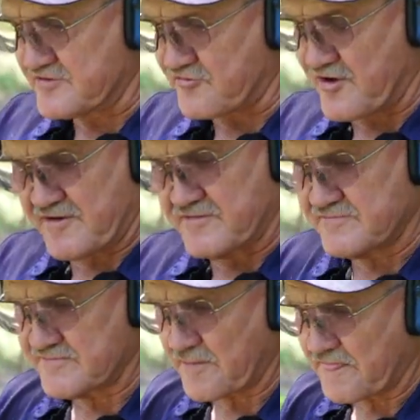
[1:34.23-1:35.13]
the trigger,
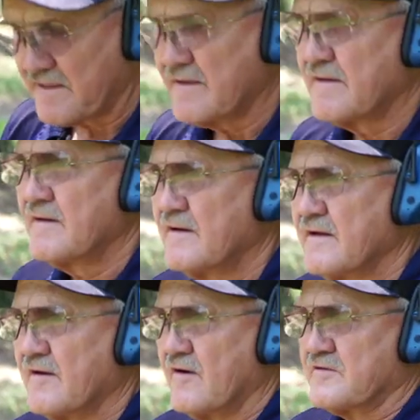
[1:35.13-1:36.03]

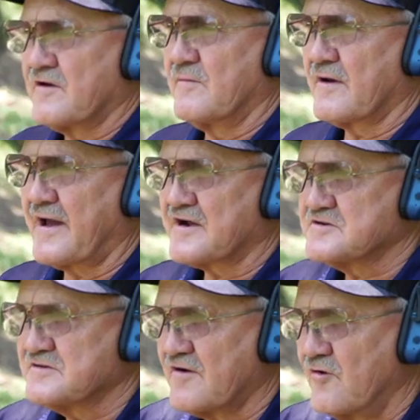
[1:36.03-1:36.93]
double
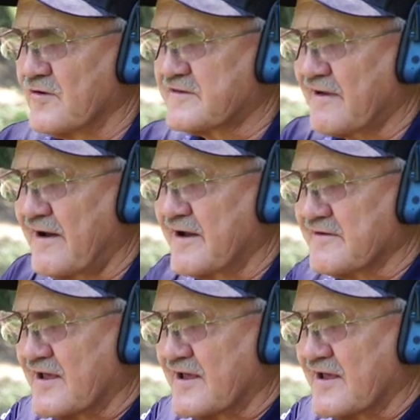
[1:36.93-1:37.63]
action, hold it tight,